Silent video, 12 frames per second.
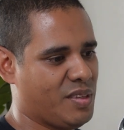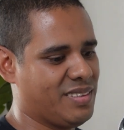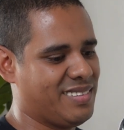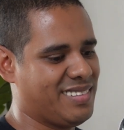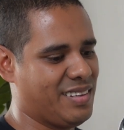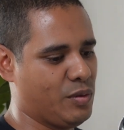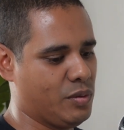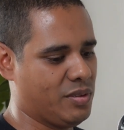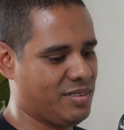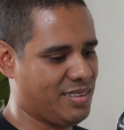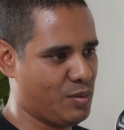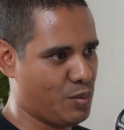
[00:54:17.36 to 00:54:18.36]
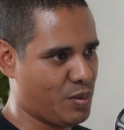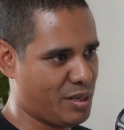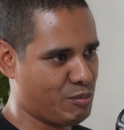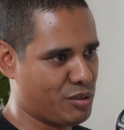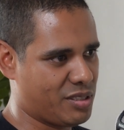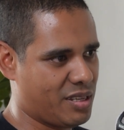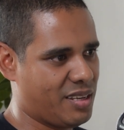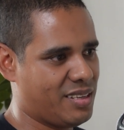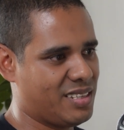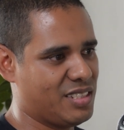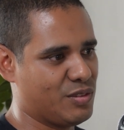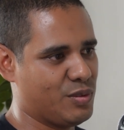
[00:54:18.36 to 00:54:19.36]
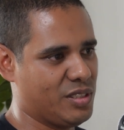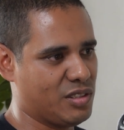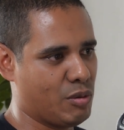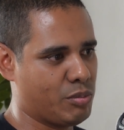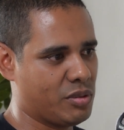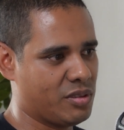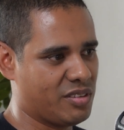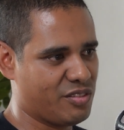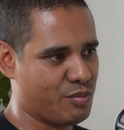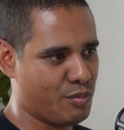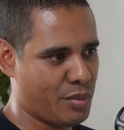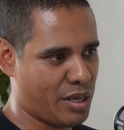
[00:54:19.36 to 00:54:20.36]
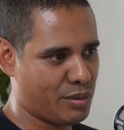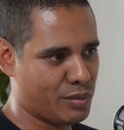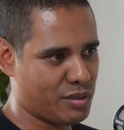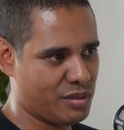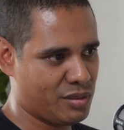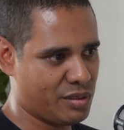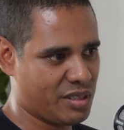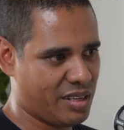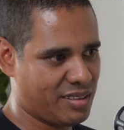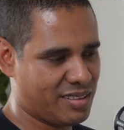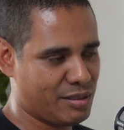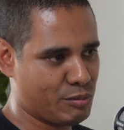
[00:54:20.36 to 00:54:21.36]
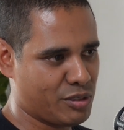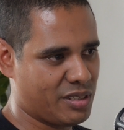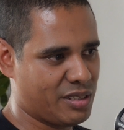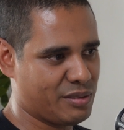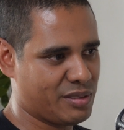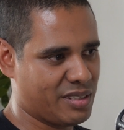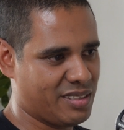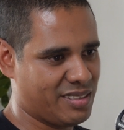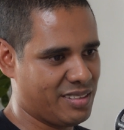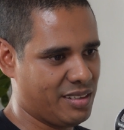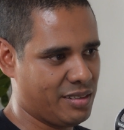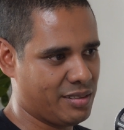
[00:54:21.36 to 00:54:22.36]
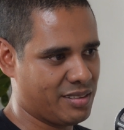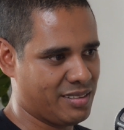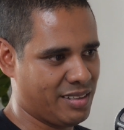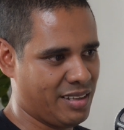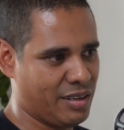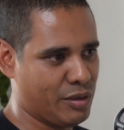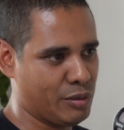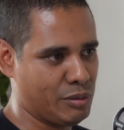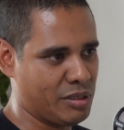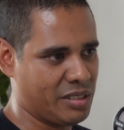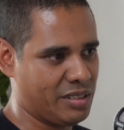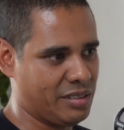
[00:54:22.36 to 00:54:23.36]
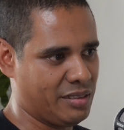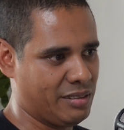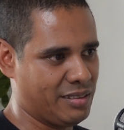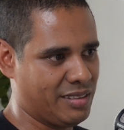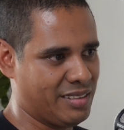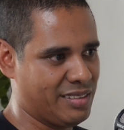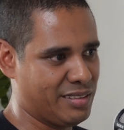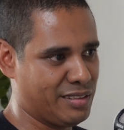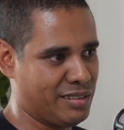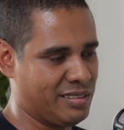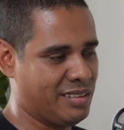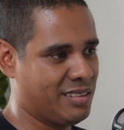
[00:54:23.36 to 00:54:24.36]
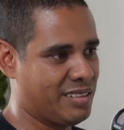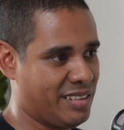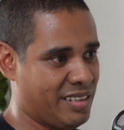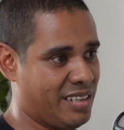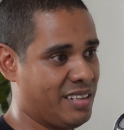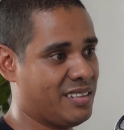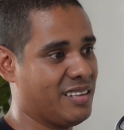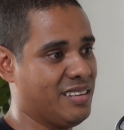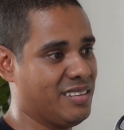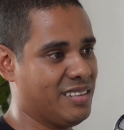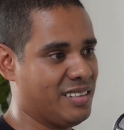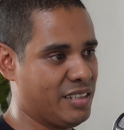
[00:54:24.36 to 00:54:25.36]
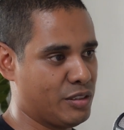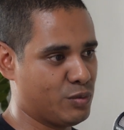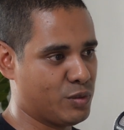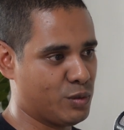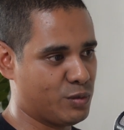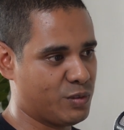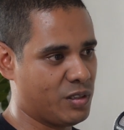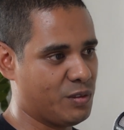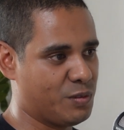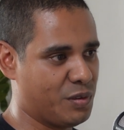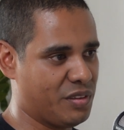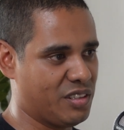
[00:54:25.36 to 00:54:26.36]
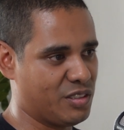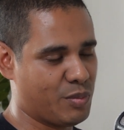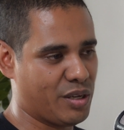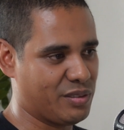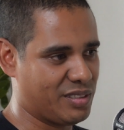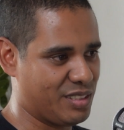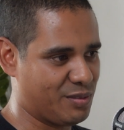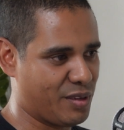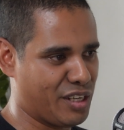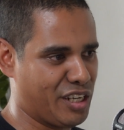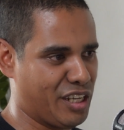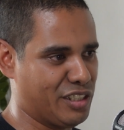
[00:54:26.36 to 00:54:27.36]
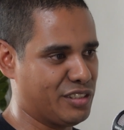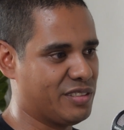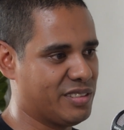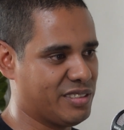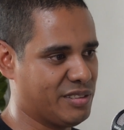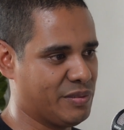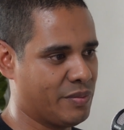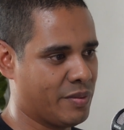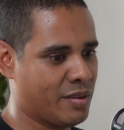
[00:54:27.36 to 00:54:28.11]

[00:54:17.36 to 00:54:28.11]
Yes, so what I'm saying is, for example, a lot of men will look at themselves and think their only real need that they need to fulfill for their spouse is financial.